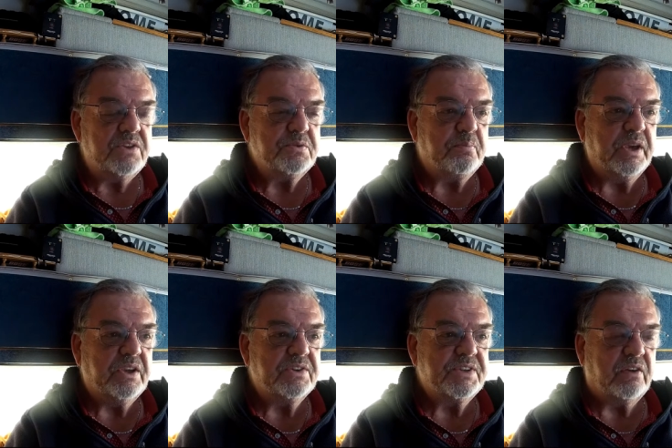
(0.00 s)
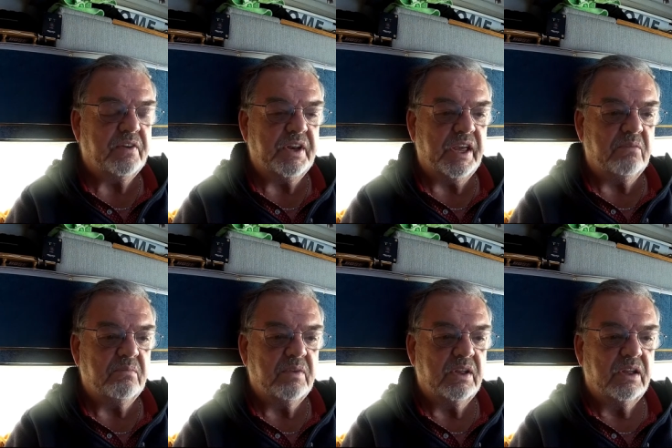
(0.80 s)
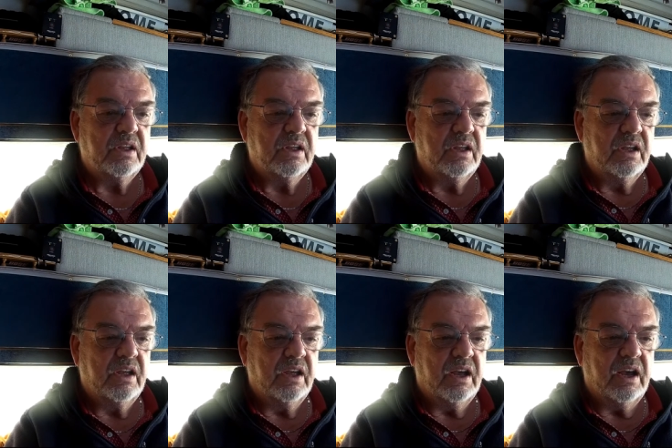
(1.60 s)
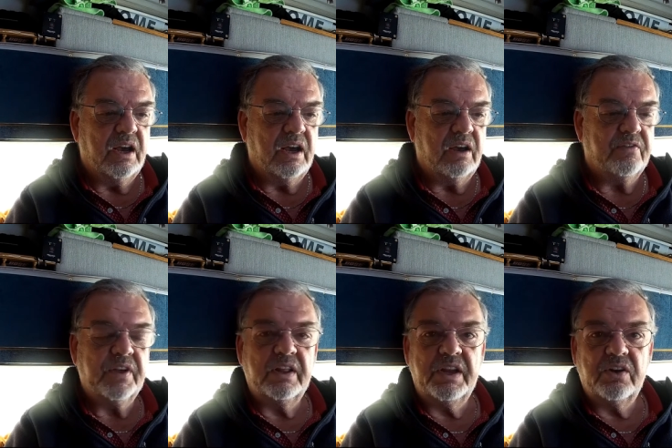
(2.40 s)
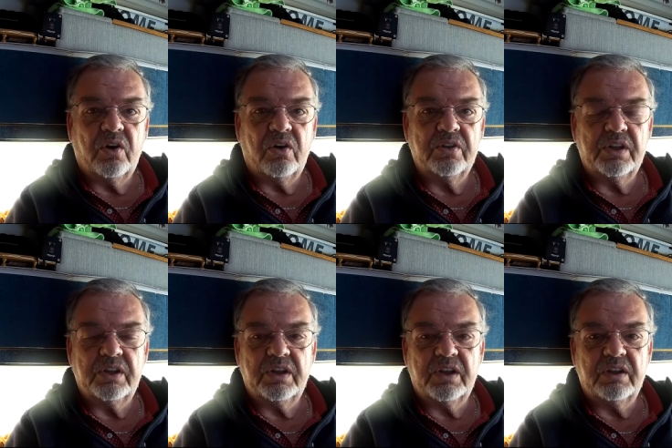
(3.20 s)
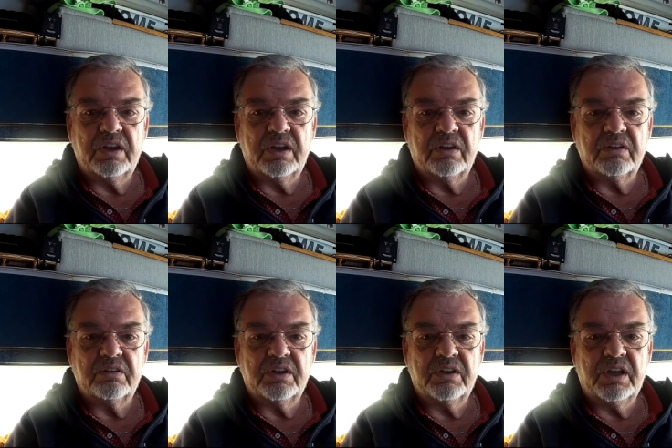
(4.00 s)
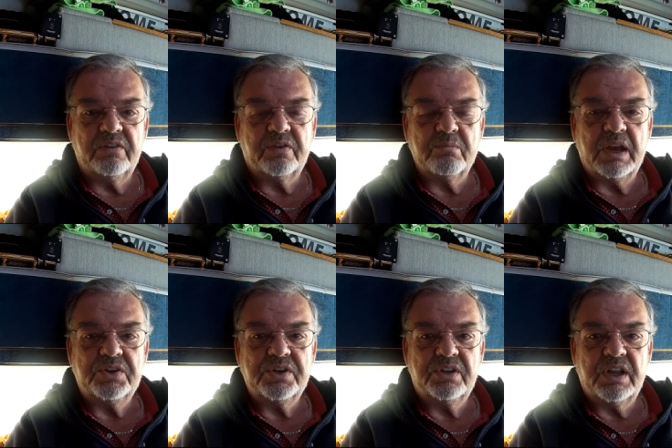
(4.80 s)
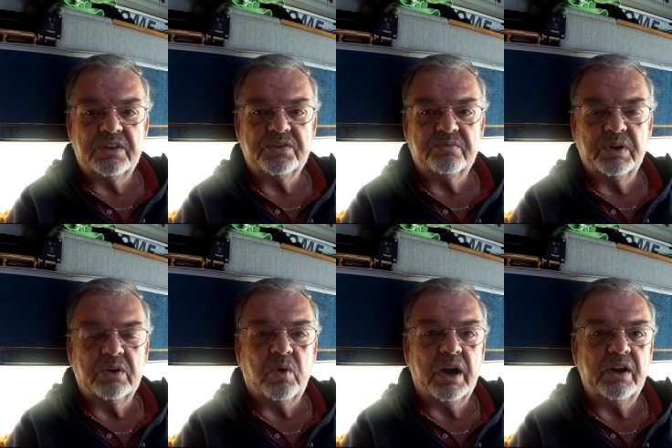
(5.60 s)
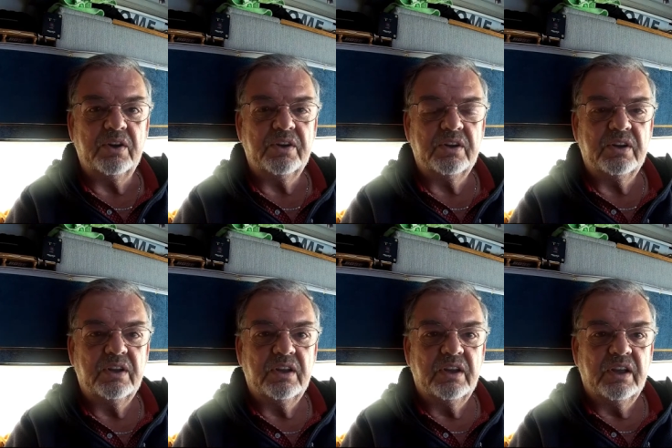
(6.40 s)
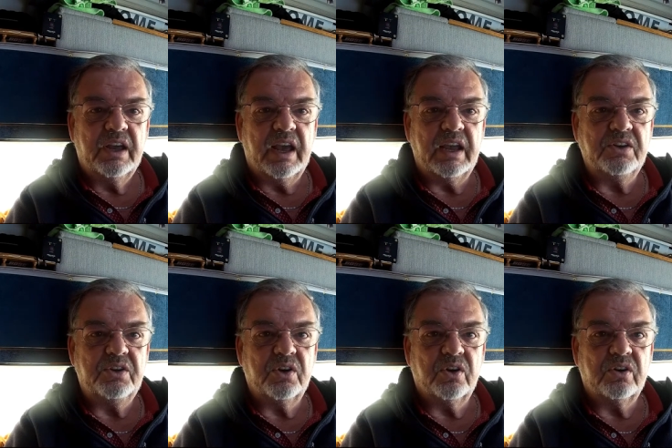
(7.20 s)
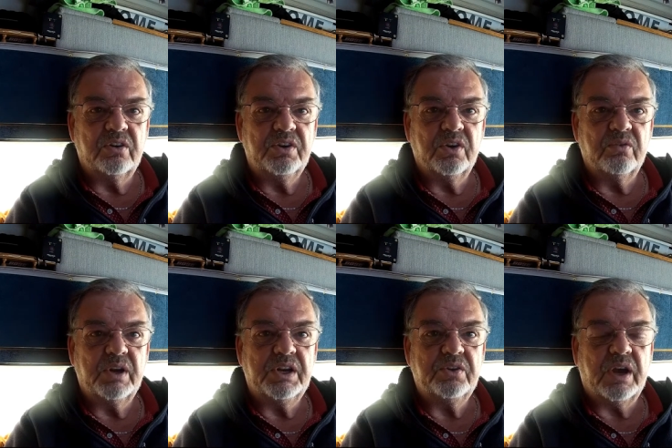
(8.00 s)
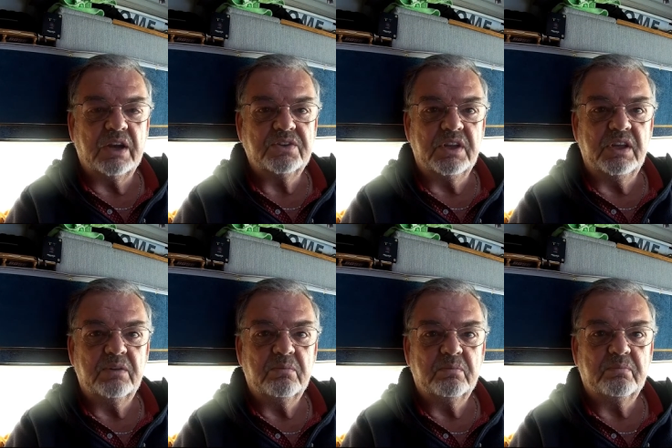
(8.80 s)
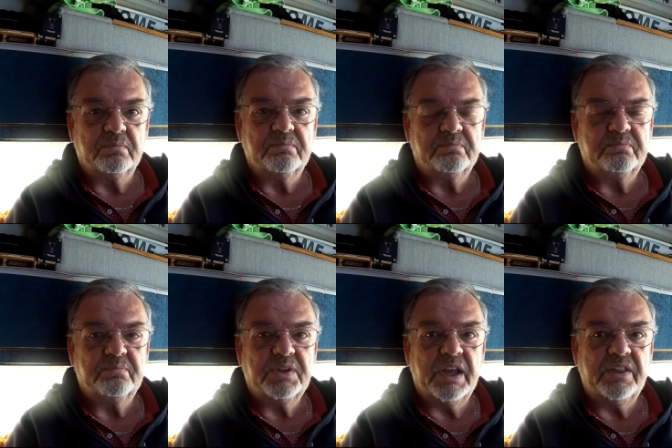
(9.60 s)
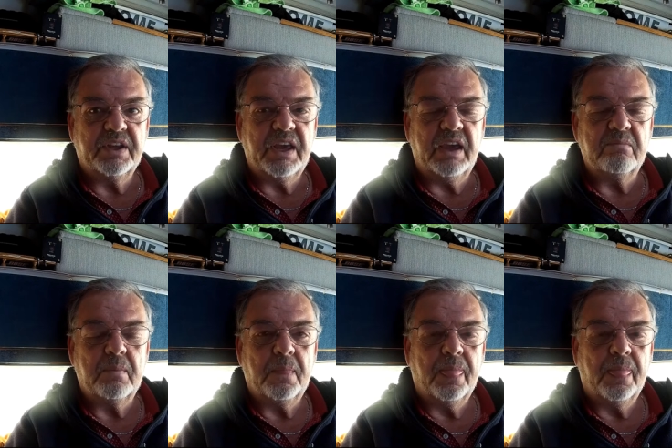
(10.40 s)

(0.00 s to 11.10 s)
So pick yourself a name. Uh, fill in all the uh, information that's required, and you're you're ready to actually play the game.